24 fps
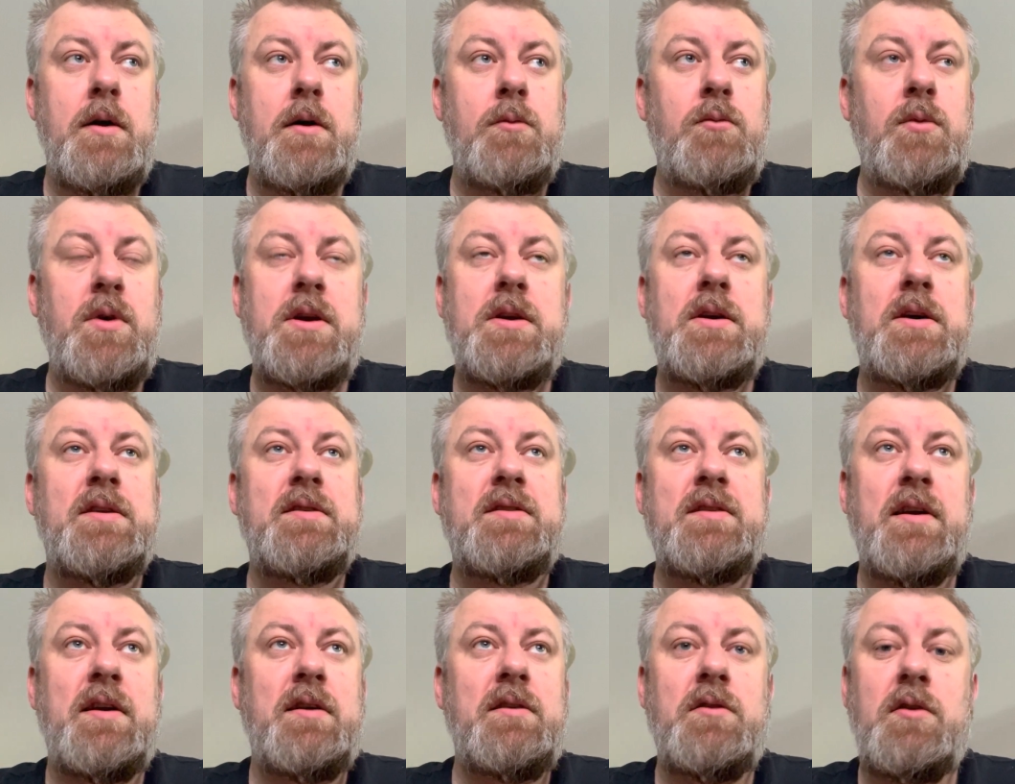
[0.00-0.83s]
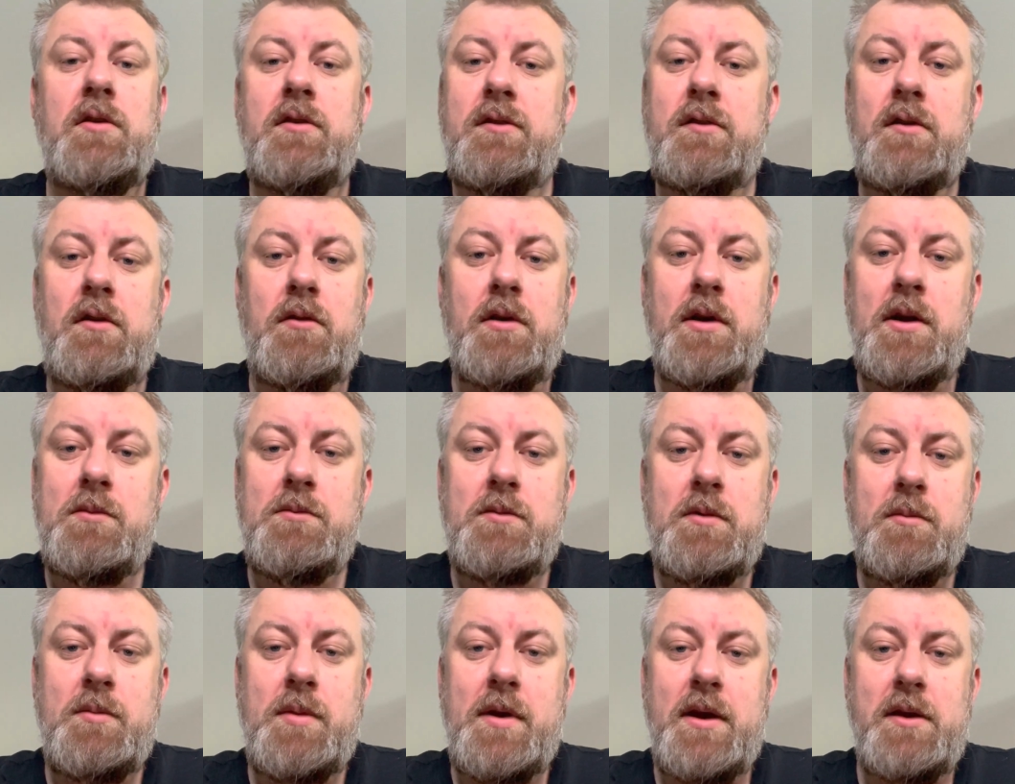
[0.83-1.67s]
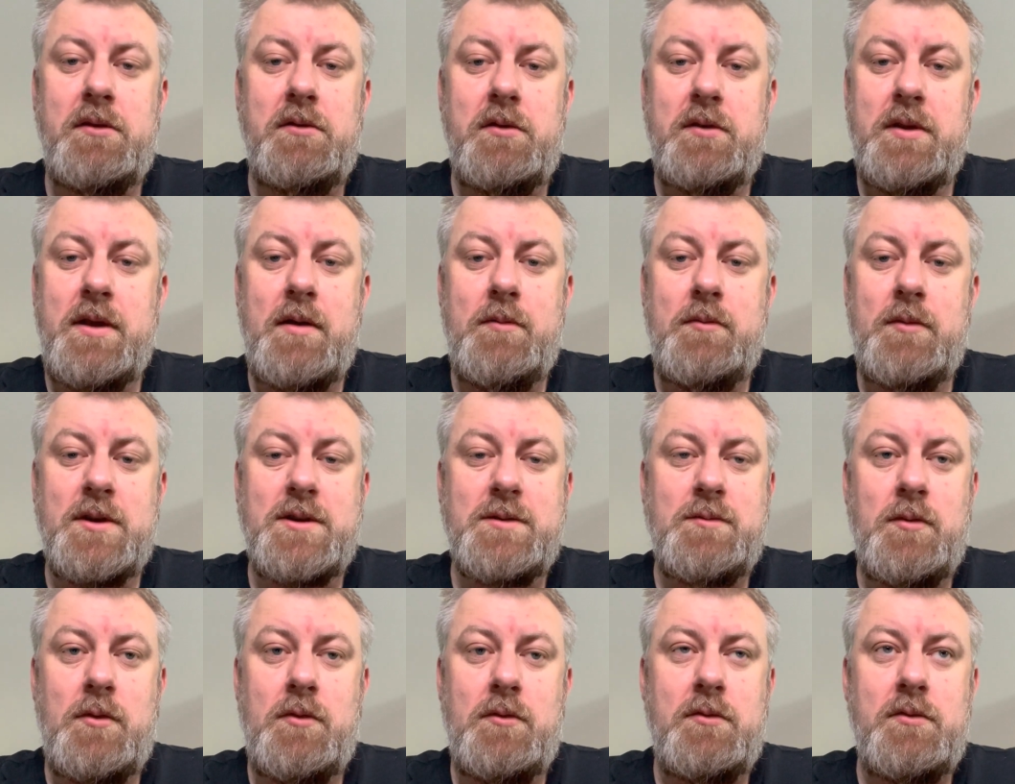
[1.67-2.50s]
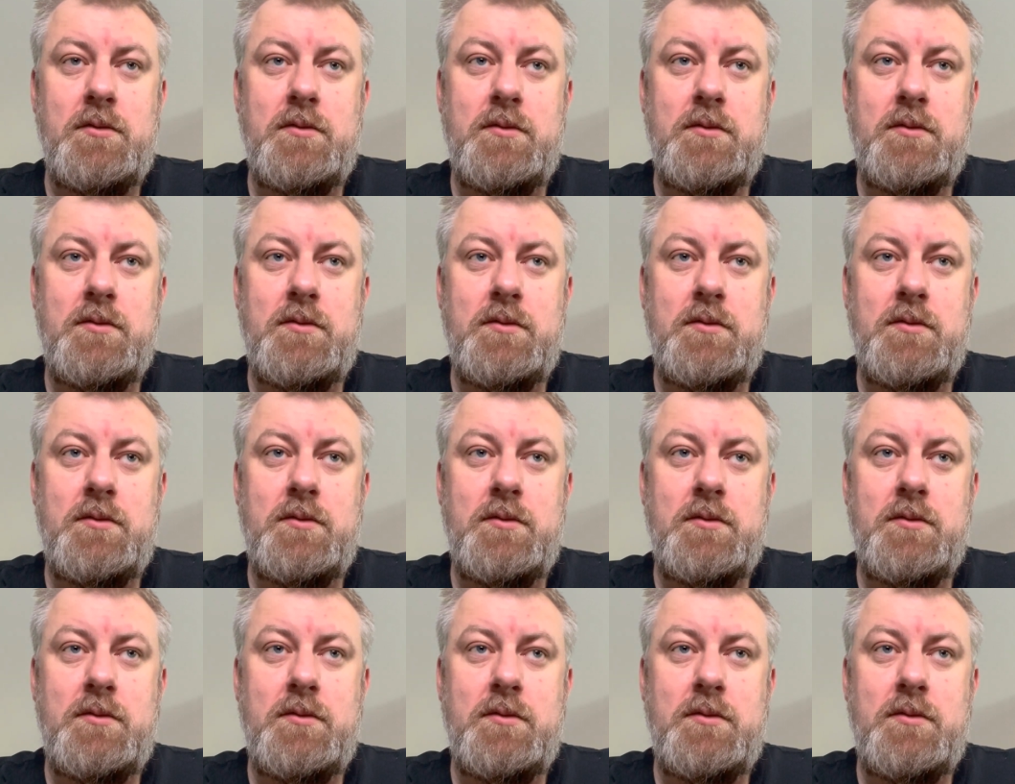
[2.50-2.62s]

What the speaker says: We can't say, no, sorry, I'm not paying you that much more